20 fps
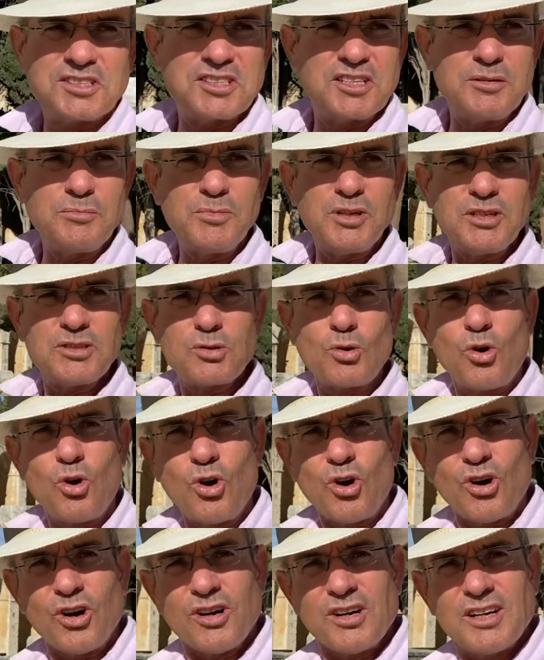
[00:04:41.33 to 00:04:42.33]
symbols
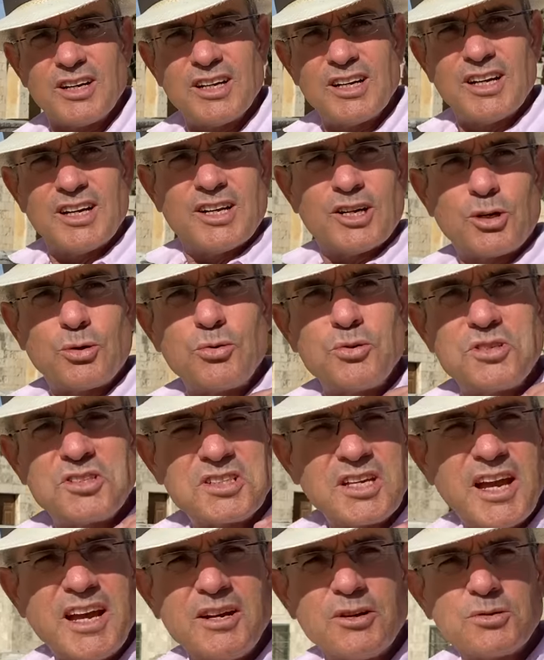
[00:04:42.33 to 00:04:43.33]
or
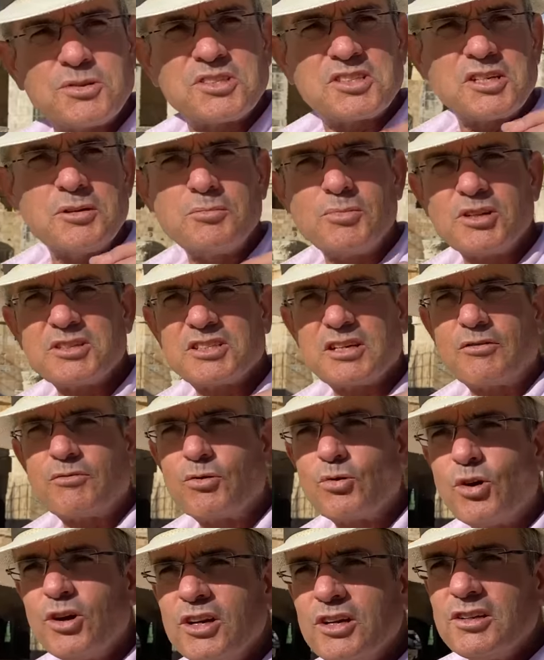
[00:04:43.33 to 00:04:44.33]
Crusader symbols of
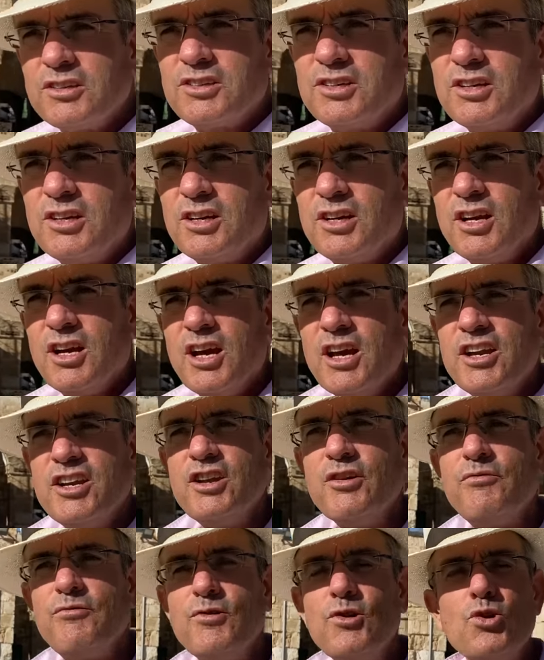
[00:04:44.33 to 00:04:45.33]
royalty,
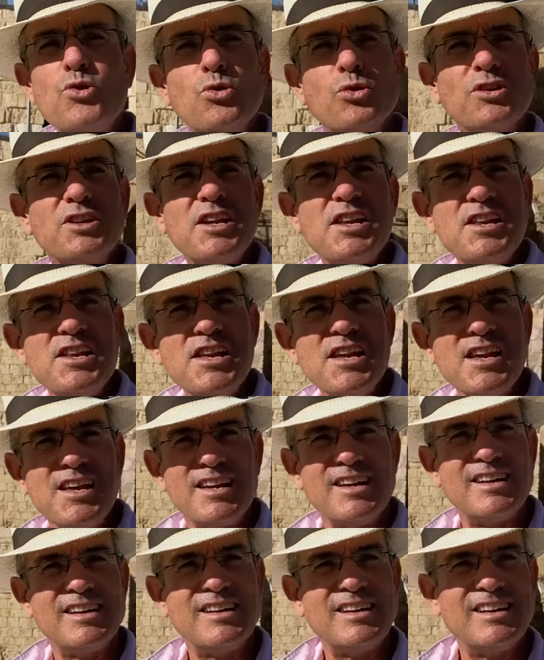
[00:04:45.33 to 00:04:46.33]
the fleur de
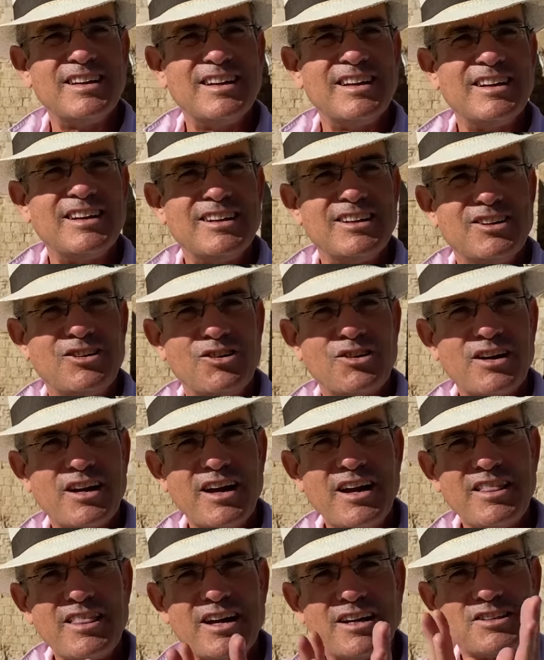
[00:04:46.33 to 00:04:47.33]
lis.
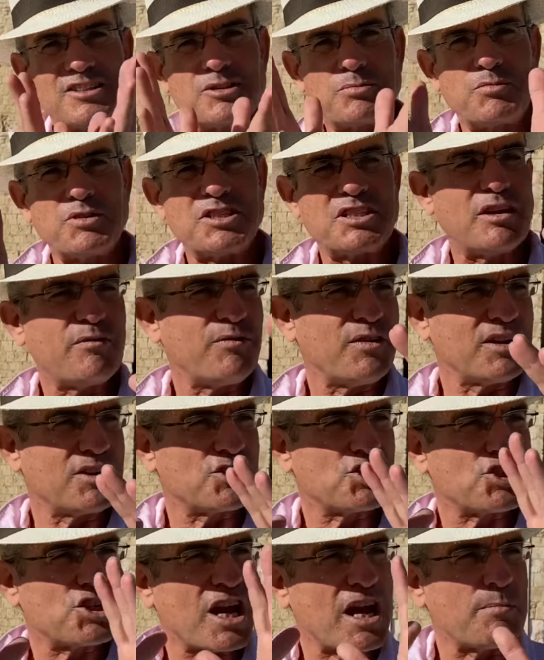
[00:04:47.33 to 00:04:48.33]
Okay, that specific
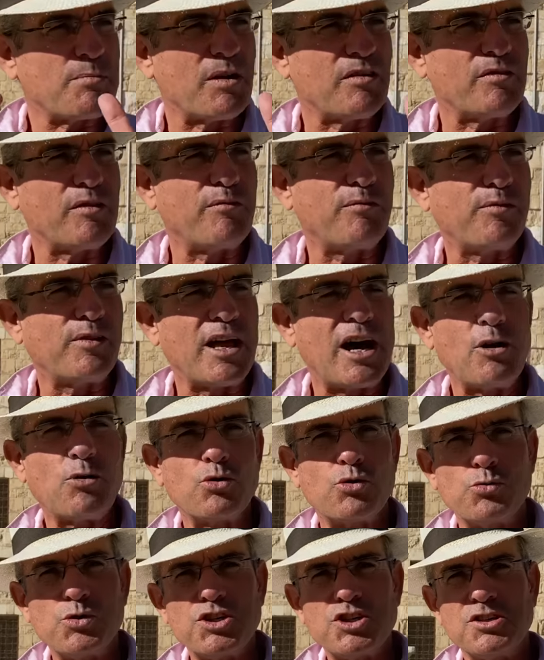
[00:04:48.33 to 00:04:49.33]
shape of a flower,
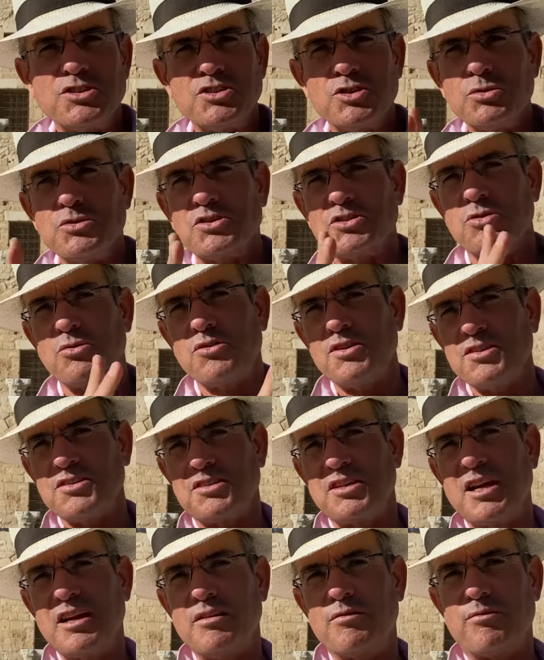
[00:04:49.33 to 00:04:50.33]
which is used to this
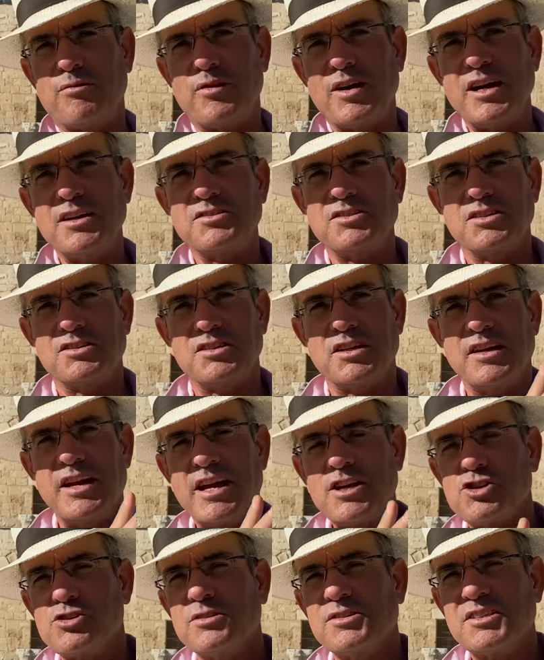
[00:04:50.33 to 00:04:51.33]
day in France as a
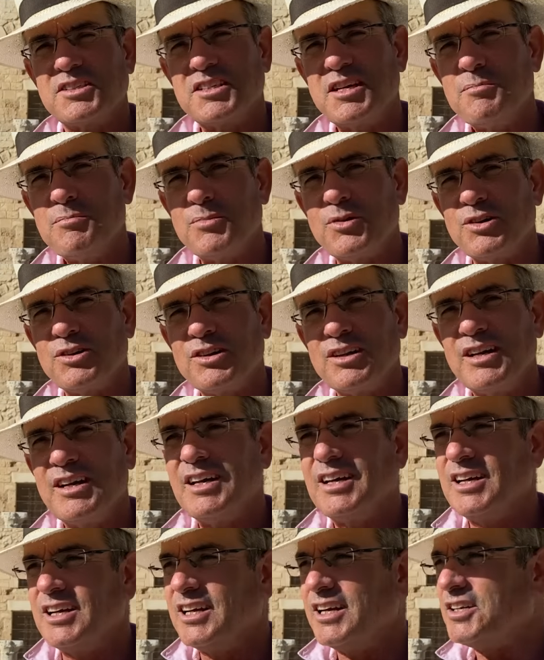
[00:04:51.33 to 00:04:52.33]
national symbol,
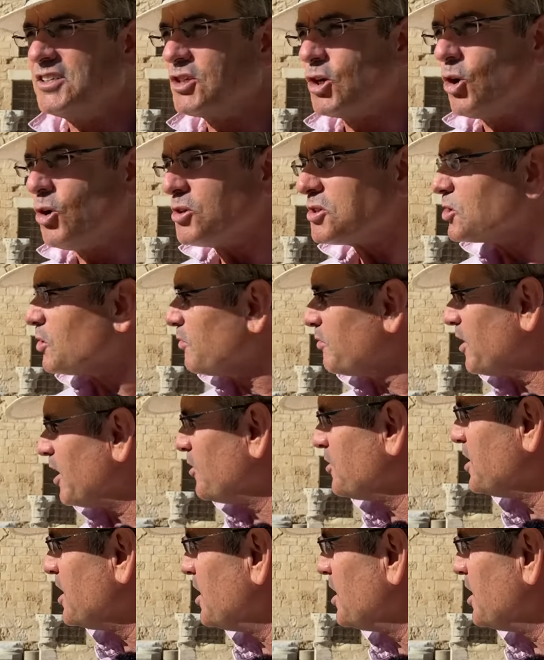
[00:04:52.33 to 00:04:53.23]
is also found